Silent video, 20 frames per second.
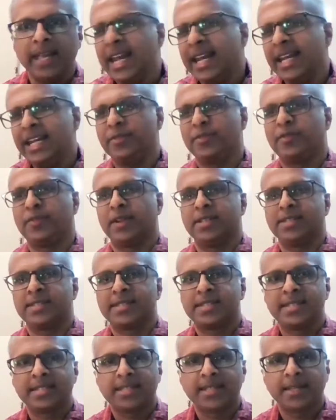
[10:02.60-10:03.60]

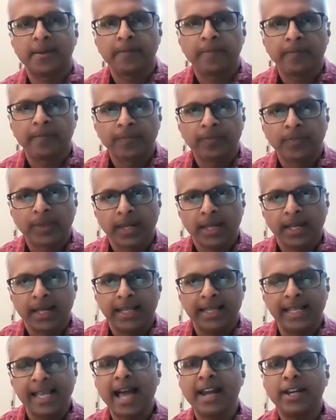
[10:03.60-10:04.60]
indifference.
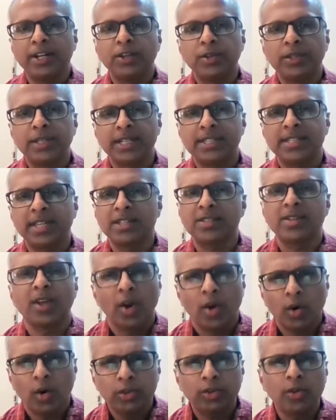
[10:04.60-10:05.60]
The attitude that says,
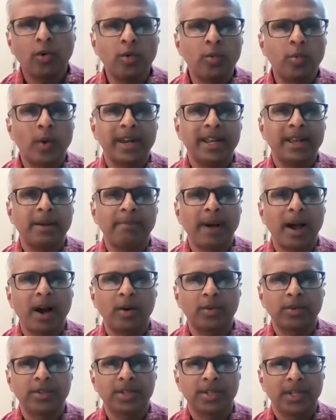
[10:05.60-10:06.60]
well, don't worry
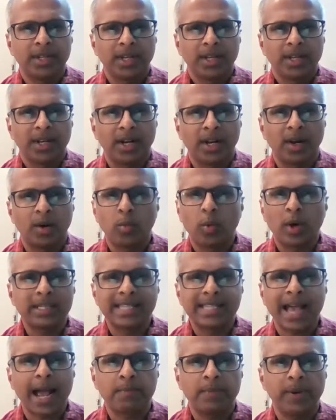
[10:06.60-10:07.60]
about
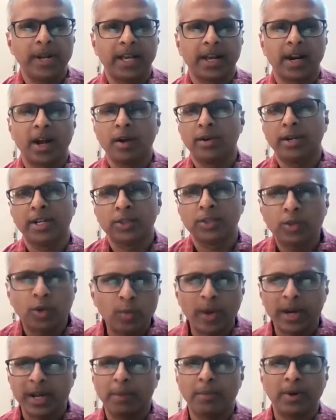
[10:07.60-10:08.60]
what's happening around us.
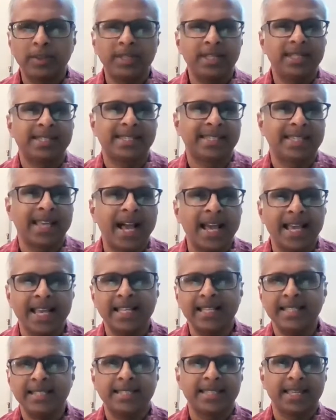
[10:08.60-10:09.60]
Don't worry about these
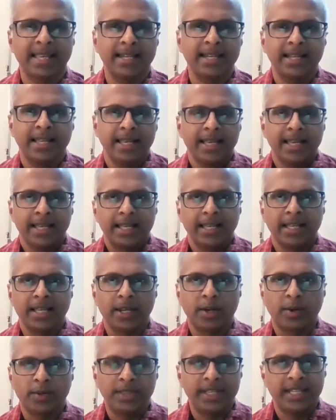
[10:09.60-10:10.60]
signs and,
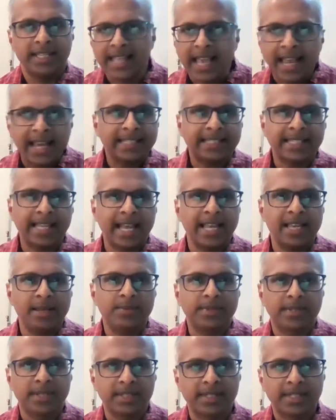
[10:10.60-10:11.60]
you know, these end
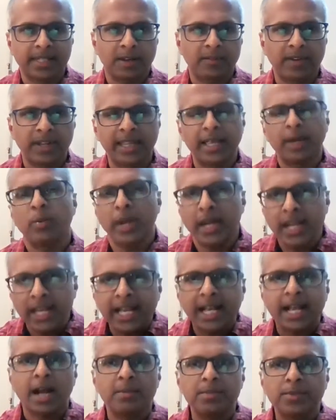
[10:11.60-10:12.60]
times and stuff like that. When
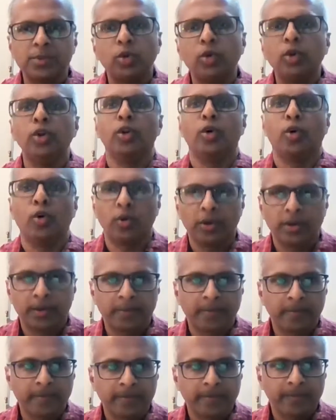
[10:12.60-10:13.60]
he comes, you'll know.
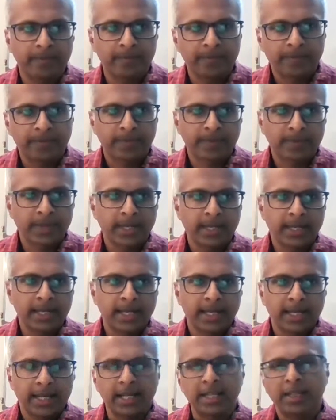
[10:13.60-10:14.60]

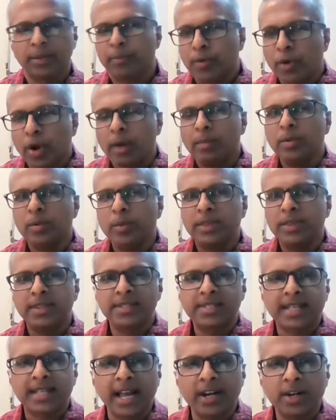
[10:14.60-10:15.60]
Now, the problem with
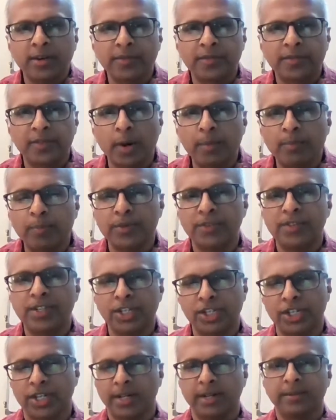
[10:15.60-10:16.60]
this kind of
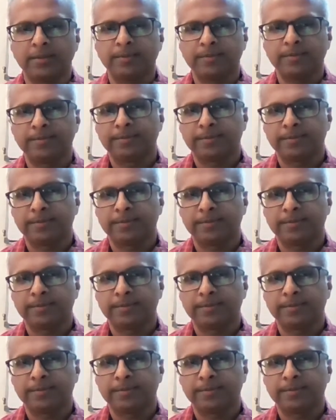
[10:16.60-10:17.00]
opposition